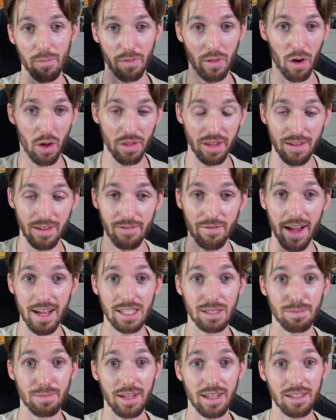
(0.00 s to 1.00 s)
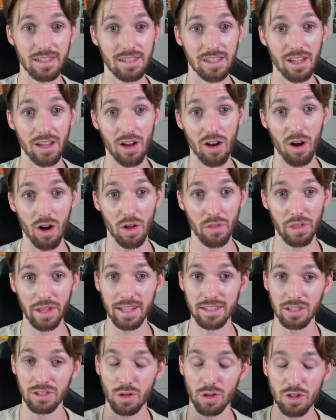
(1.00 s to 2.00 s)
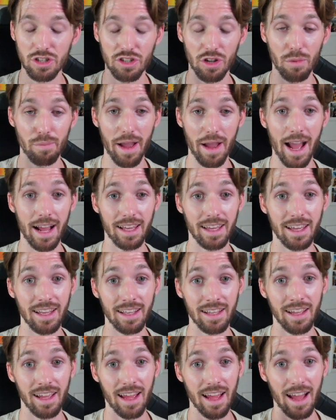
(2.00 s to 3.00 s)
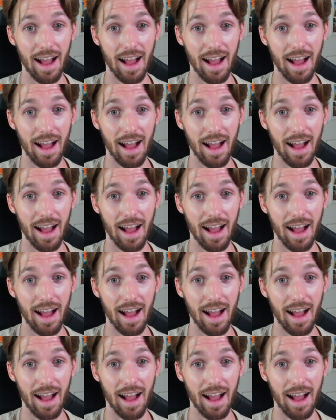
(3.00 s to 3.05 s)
all the investments, all the institutional backing,